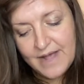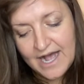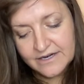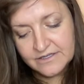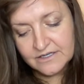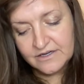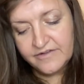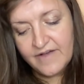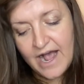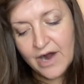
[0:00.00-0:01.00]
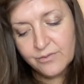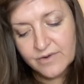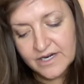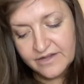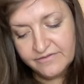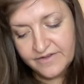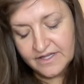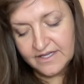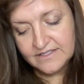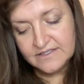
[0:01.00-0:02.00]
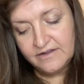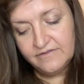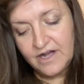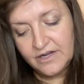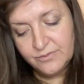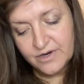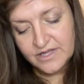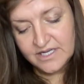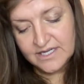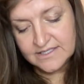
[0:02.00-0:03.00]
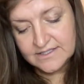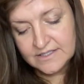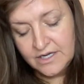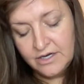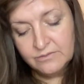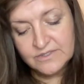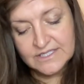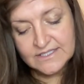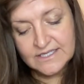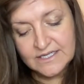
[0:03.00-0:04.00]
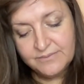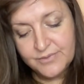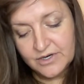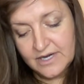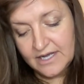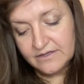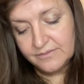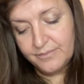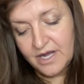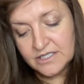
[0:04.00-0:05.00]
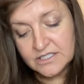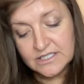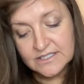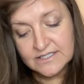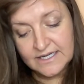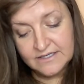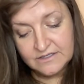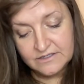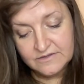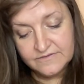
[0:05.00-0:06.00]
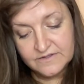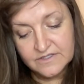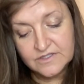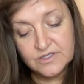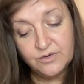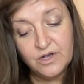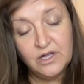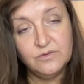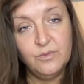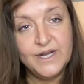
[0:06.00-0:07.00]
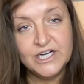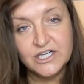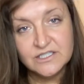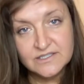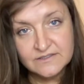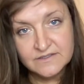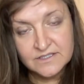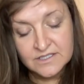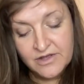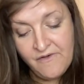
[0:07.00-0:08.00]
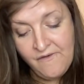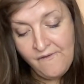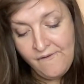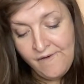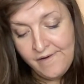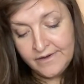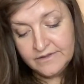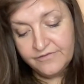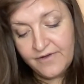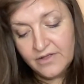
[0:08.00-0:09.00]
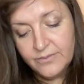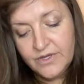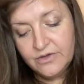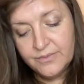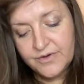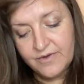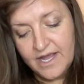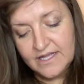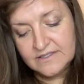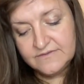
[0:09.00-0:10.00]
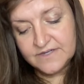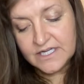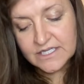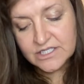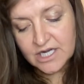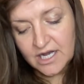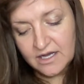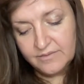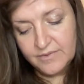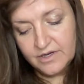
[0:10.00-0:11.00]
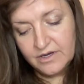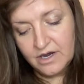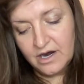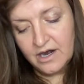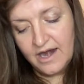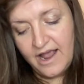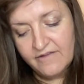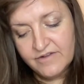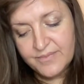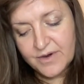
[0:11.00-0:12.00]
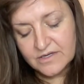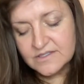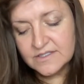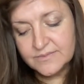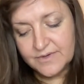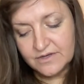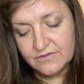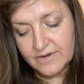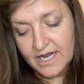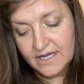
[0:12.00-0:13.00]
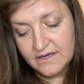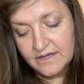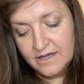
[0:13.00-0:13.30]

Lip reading: pattern of outrunning feelings of unworthiness, resulting in burnout and punishing standards for the so-called winners. The following human rights for each hub are every person's birthright.